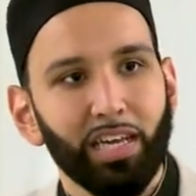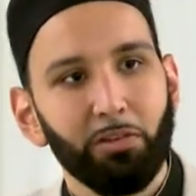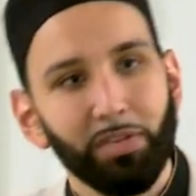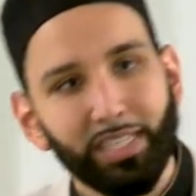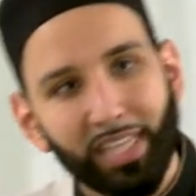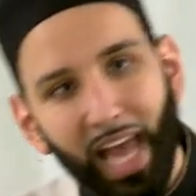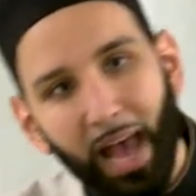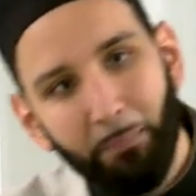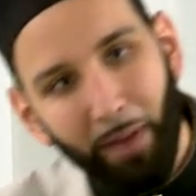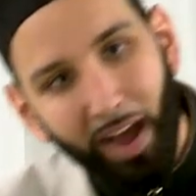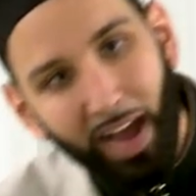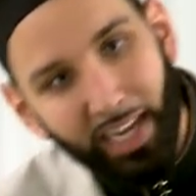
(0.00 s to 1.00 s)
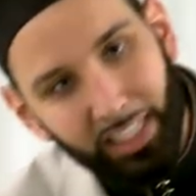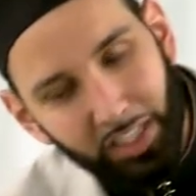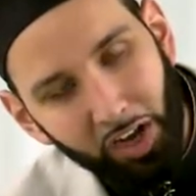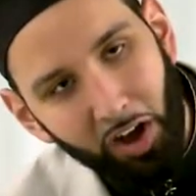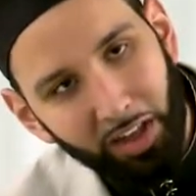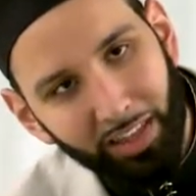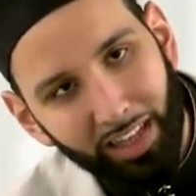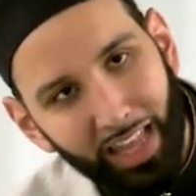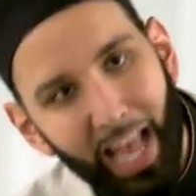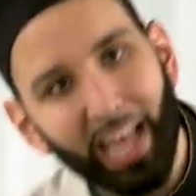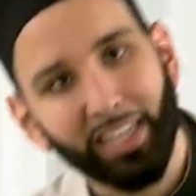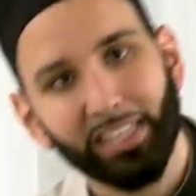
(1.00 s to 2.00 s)
he would tap Aisha on the
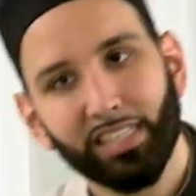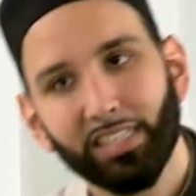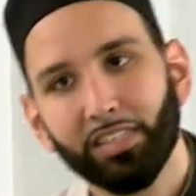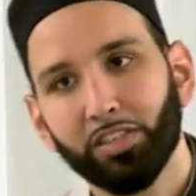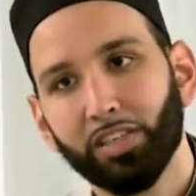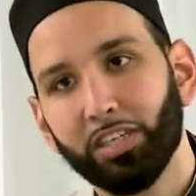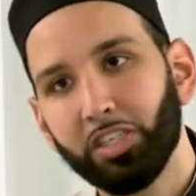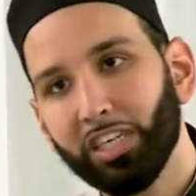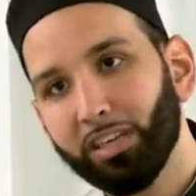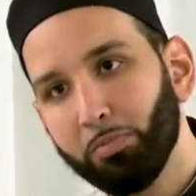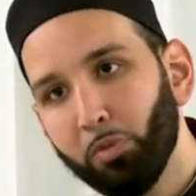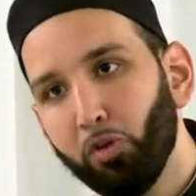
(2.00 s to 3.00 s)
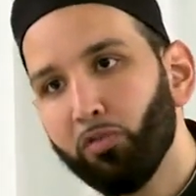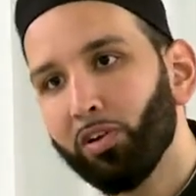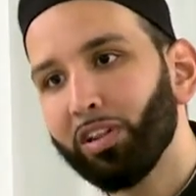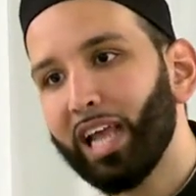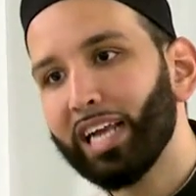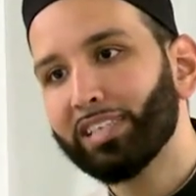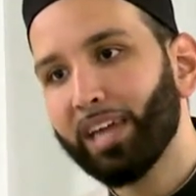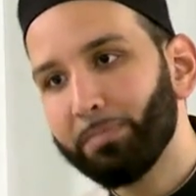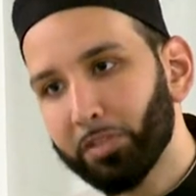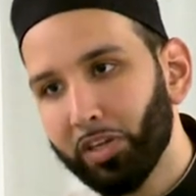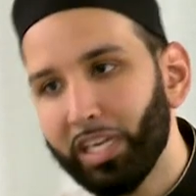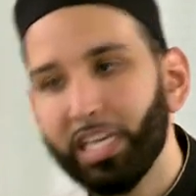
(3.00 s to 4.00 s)
legs so that she could move her legs
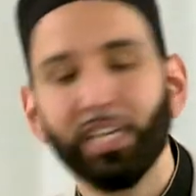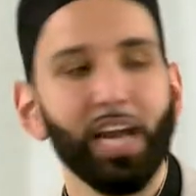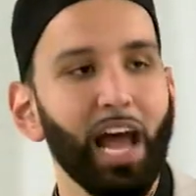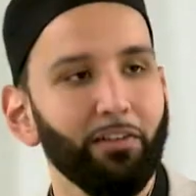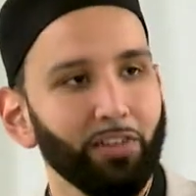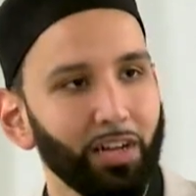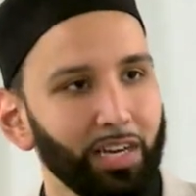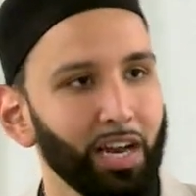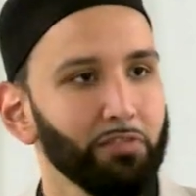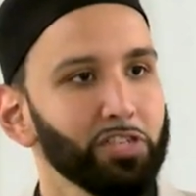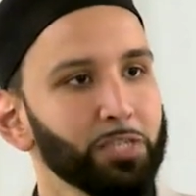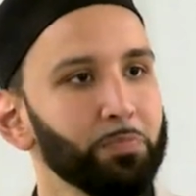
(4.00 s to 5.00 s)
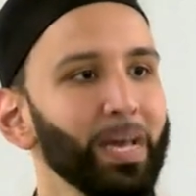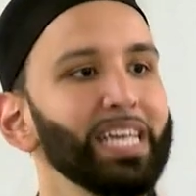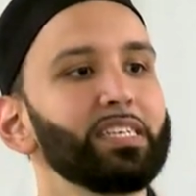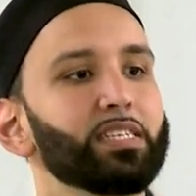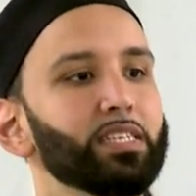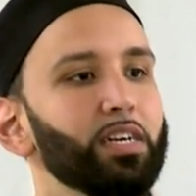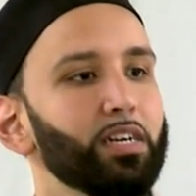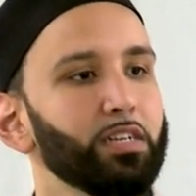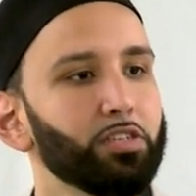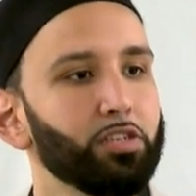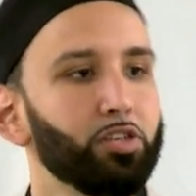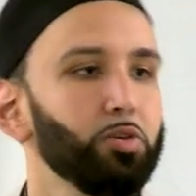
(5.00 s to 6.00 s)
up so that he could have enough space
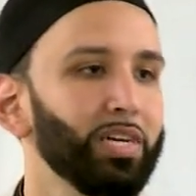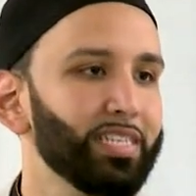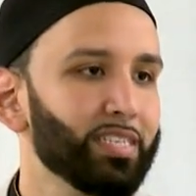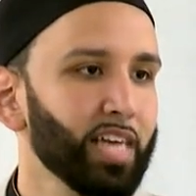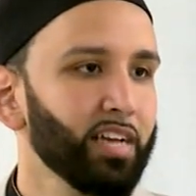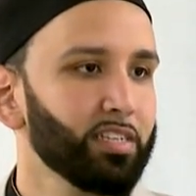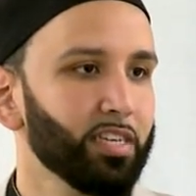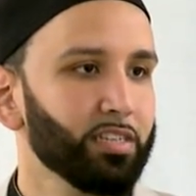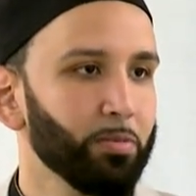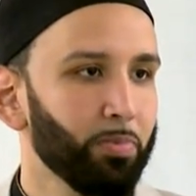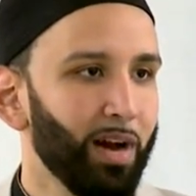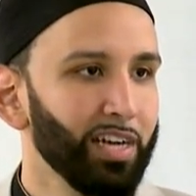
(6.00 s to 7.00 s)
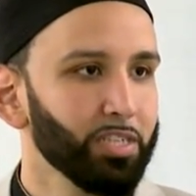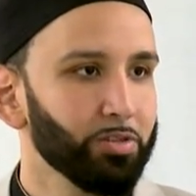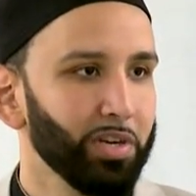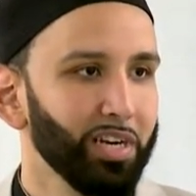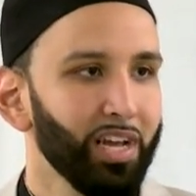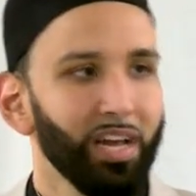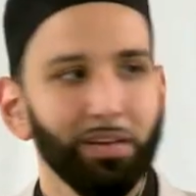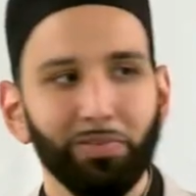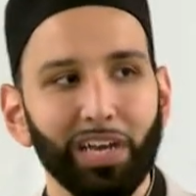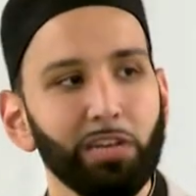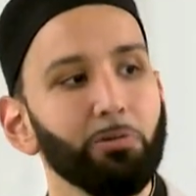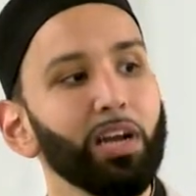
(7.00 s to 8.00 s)
to do his sajda, to prostrate. If
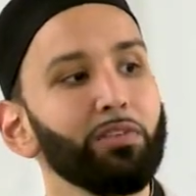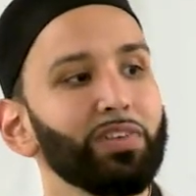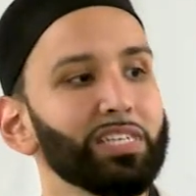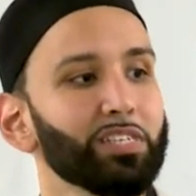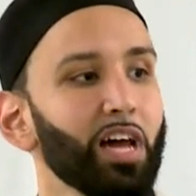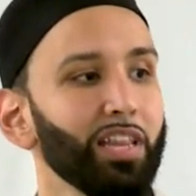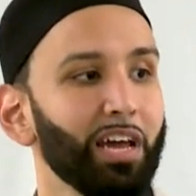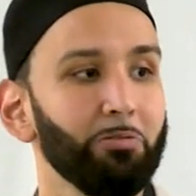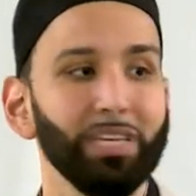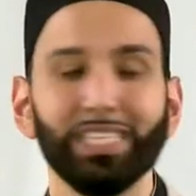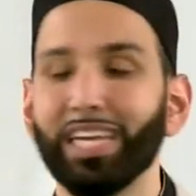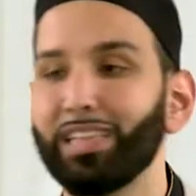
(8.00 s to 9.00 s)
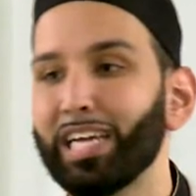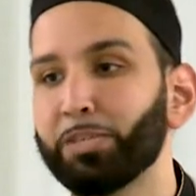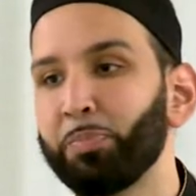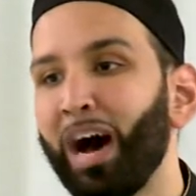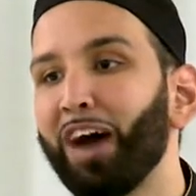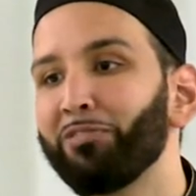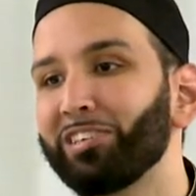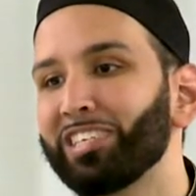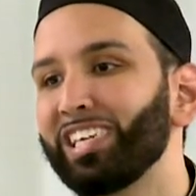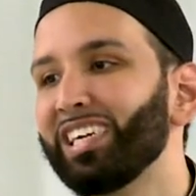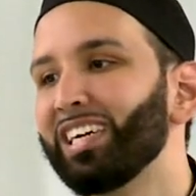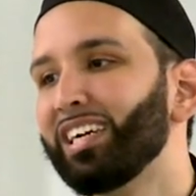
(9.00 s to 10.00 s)
any one of us saw that, we'd say that's
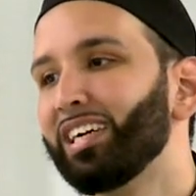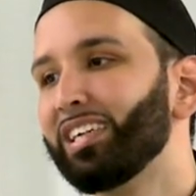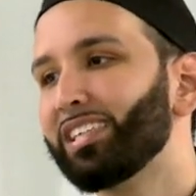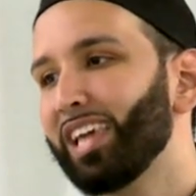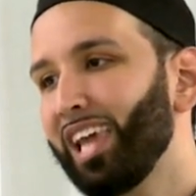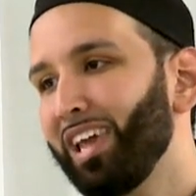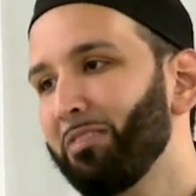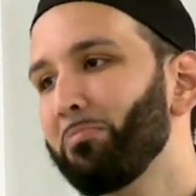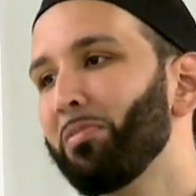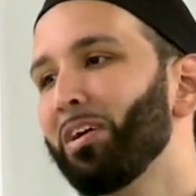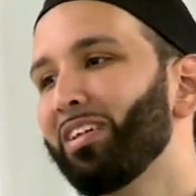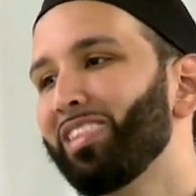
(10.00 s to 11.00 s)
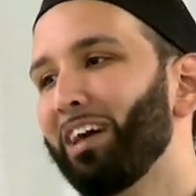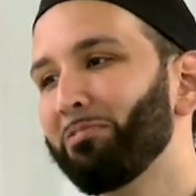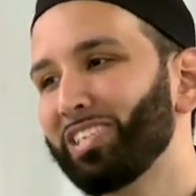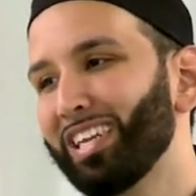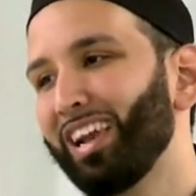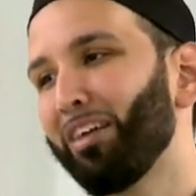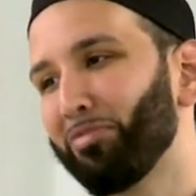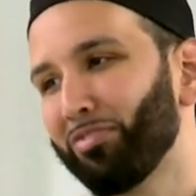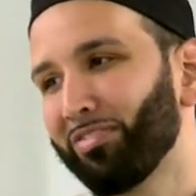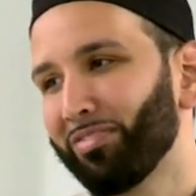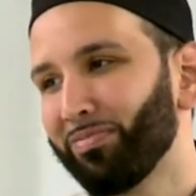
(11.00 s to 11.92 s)
poverty. To him, that was enough.